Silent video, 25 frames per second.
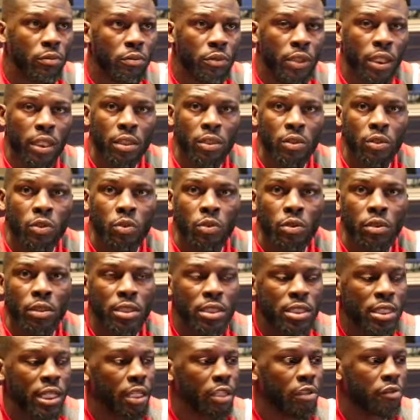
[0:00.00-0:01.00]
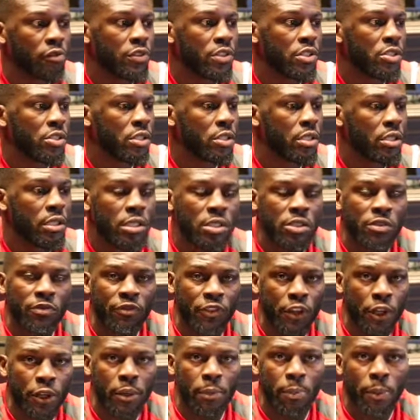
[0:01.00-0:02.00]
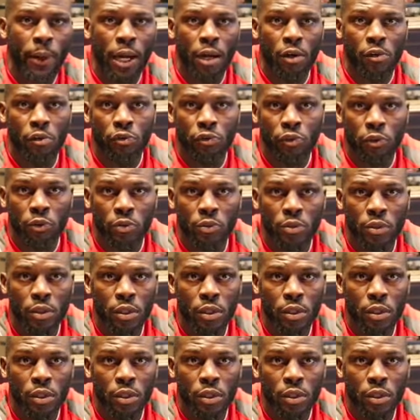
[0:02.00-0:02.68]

they can do it. The television is very powerful.